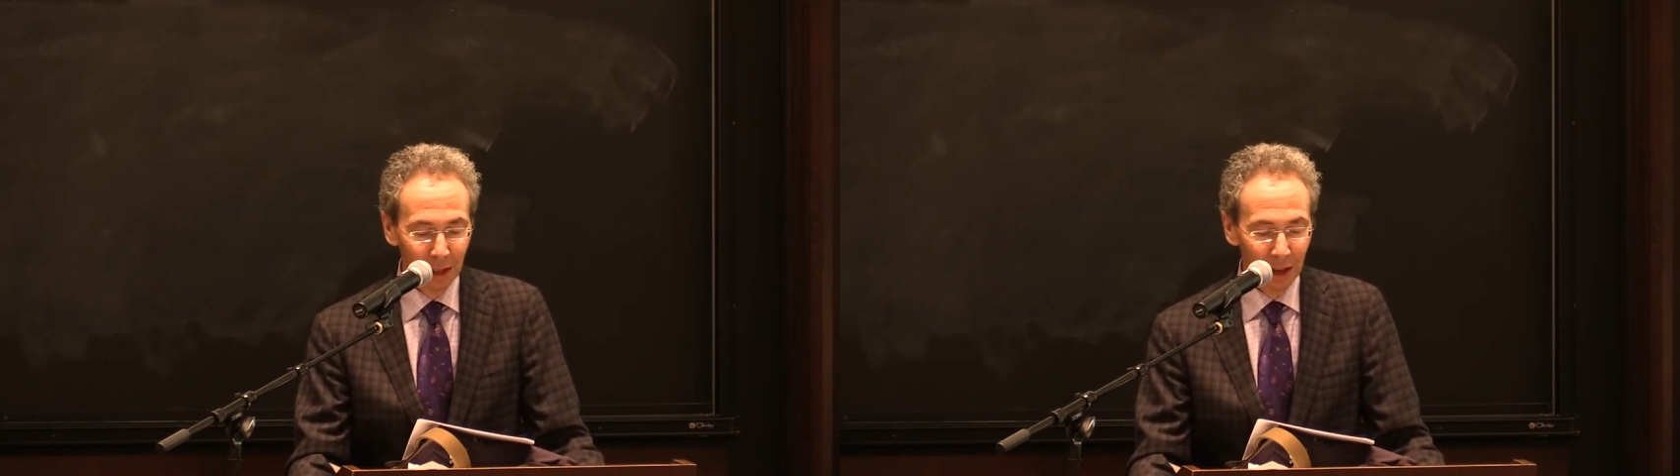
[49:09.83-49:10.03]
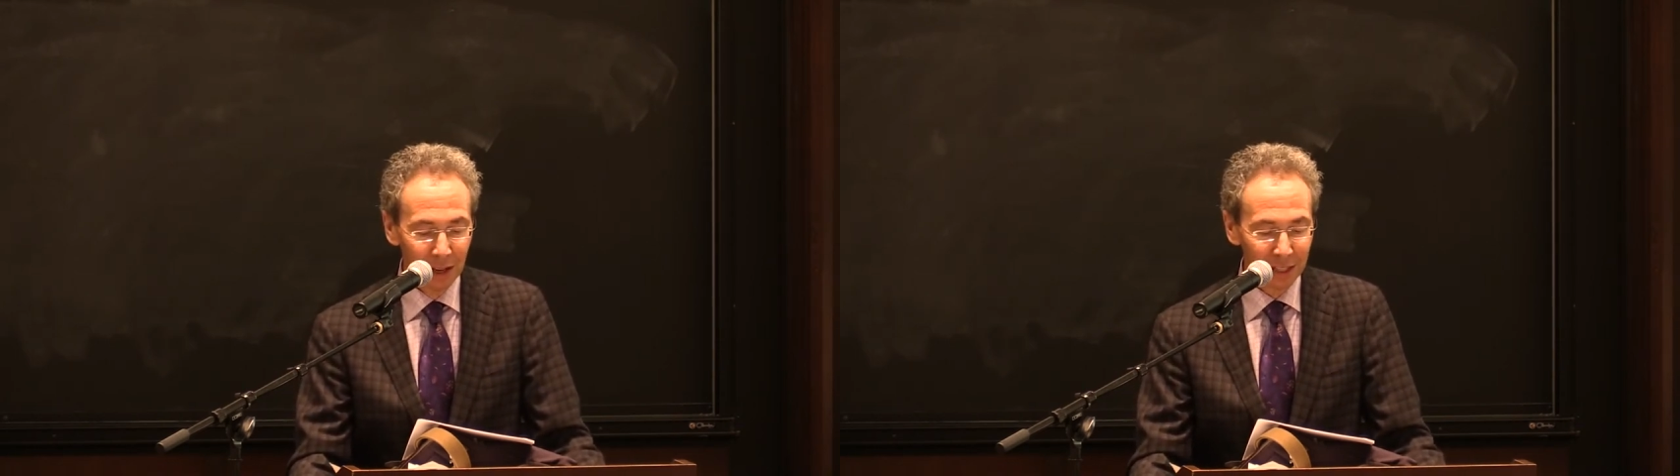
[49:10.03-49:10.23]

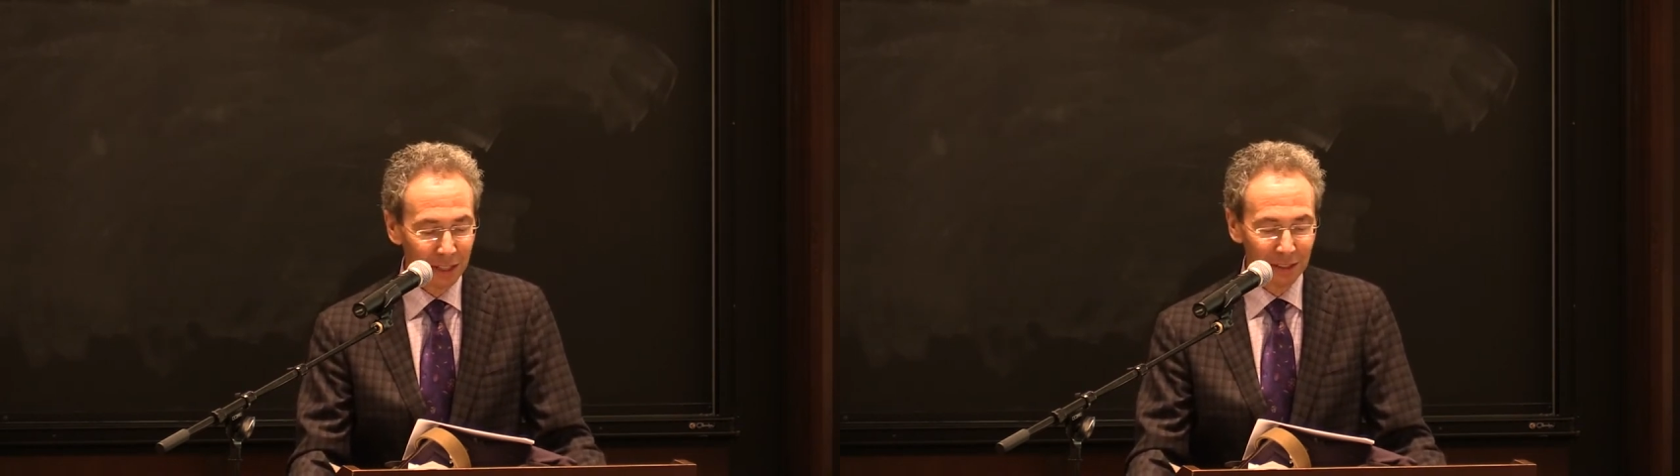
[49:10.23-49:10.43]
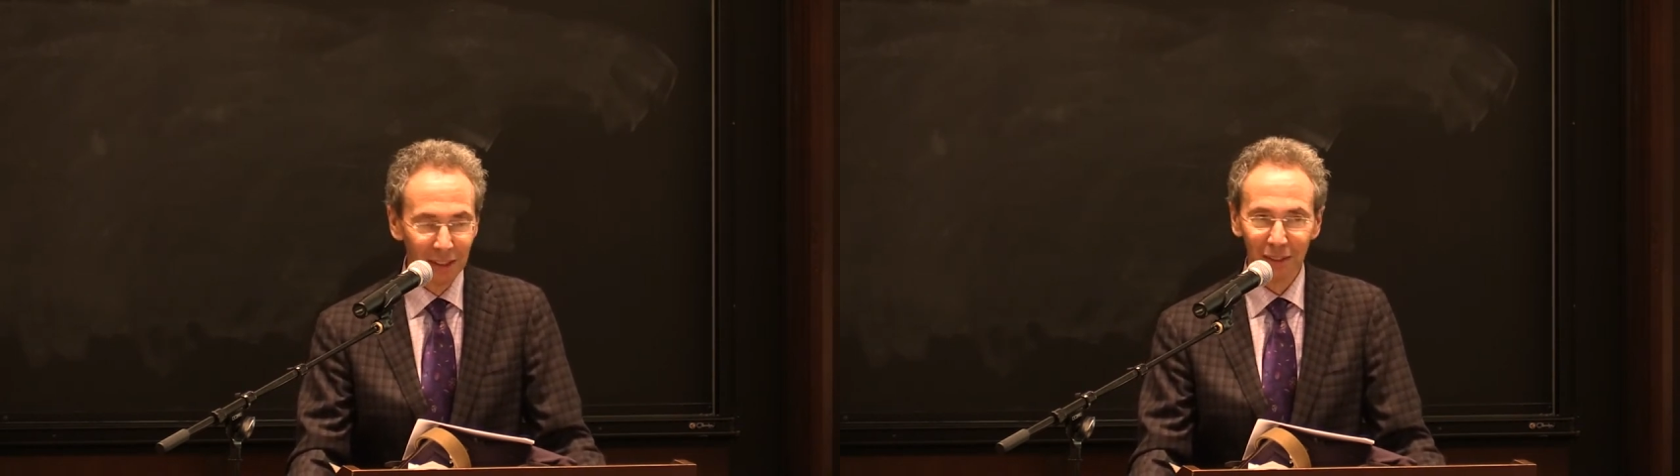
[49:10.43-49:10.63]
Uh, it,
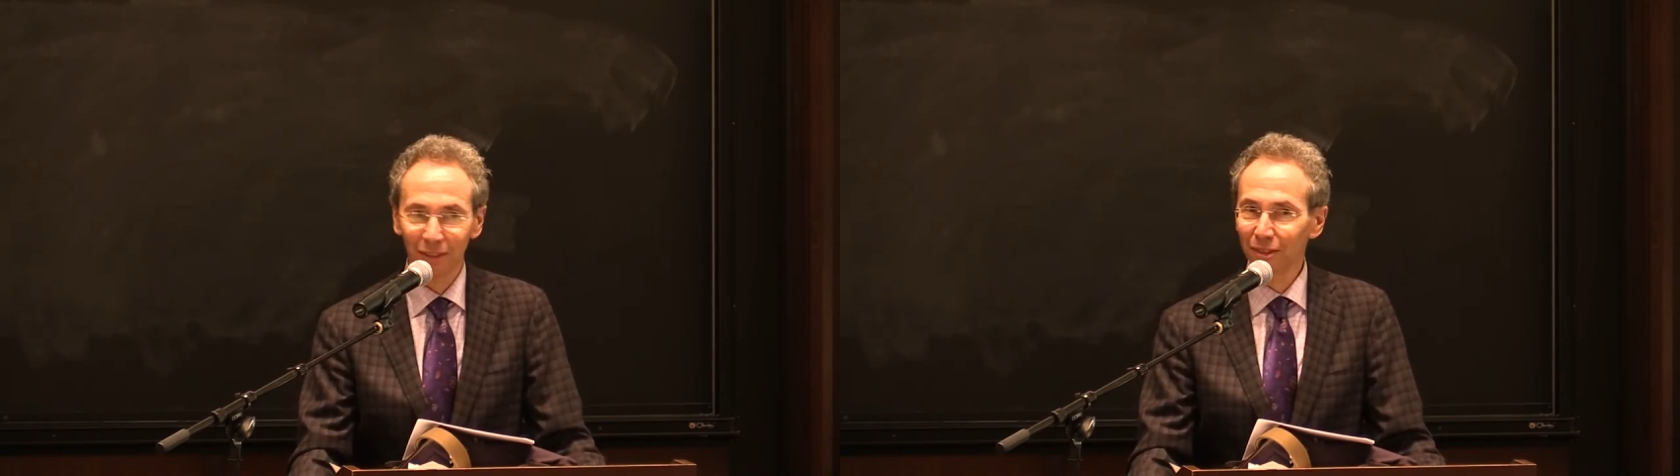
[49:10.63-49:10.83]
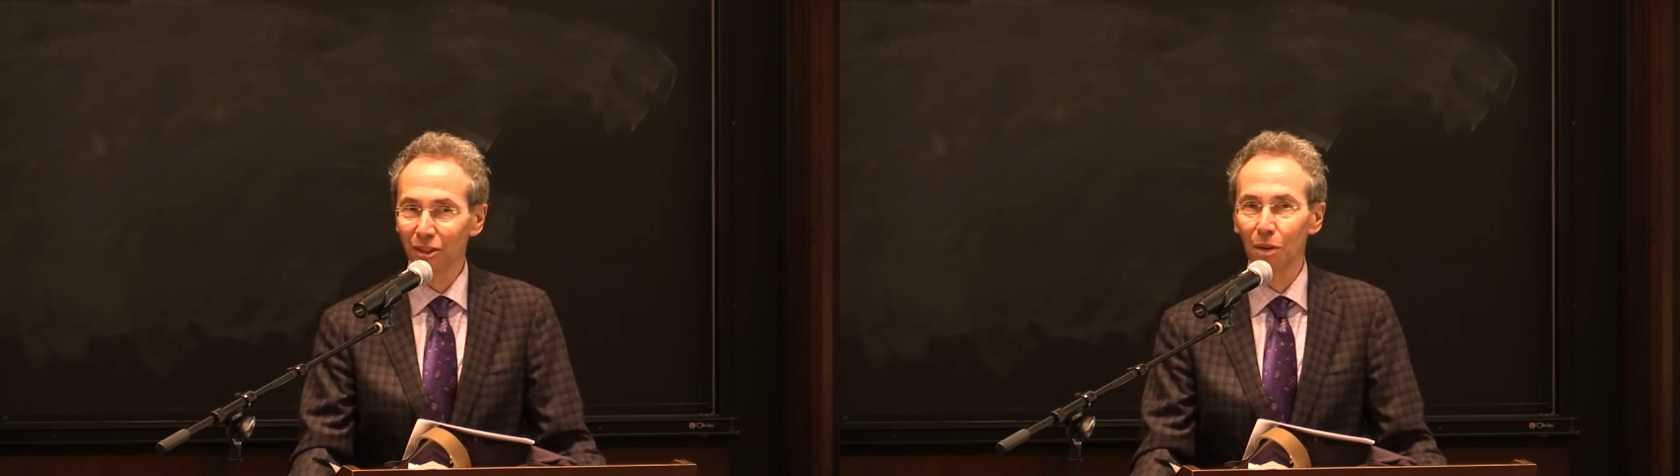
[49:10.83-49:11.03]

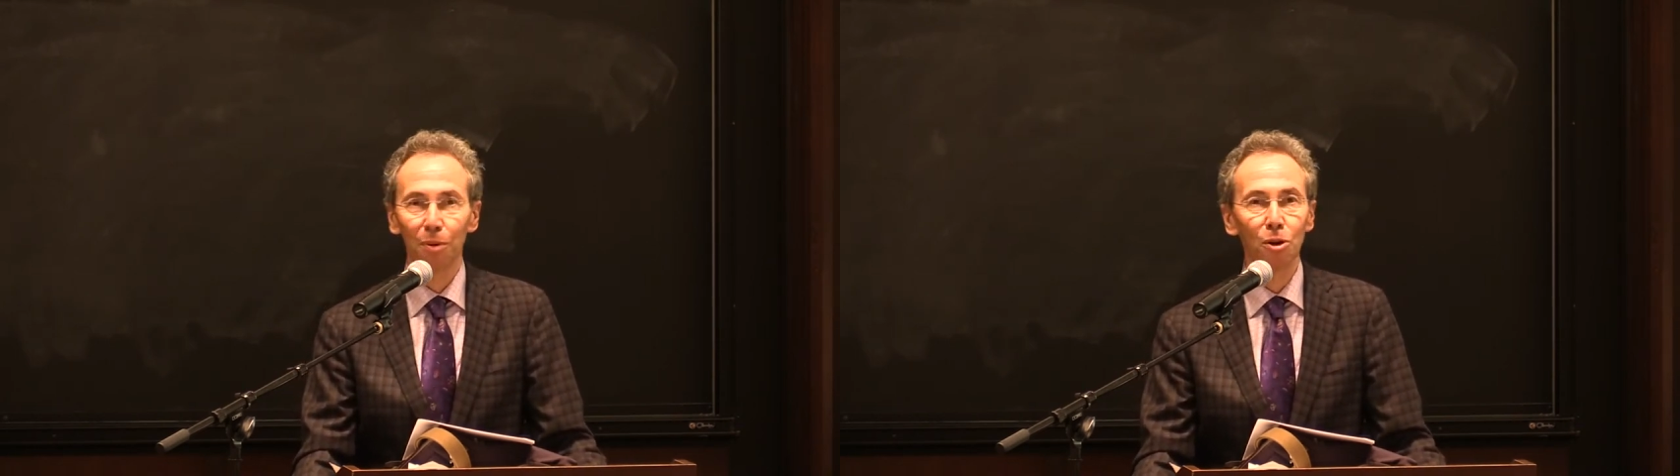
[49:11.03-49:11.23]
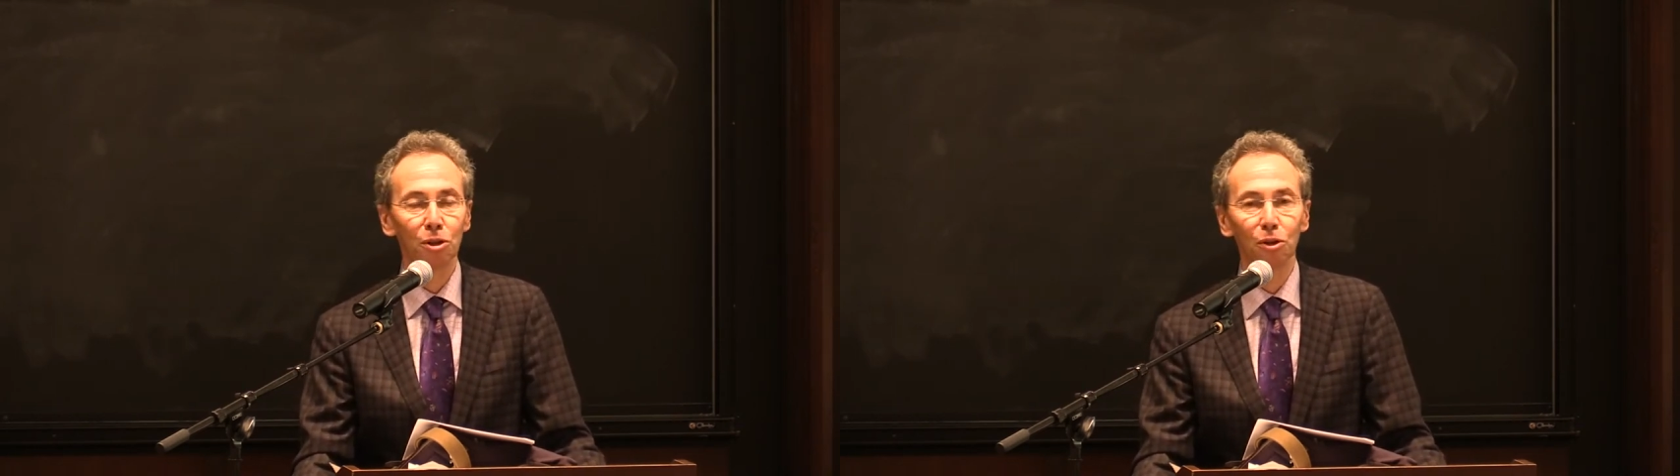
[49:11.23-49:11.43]
to compose a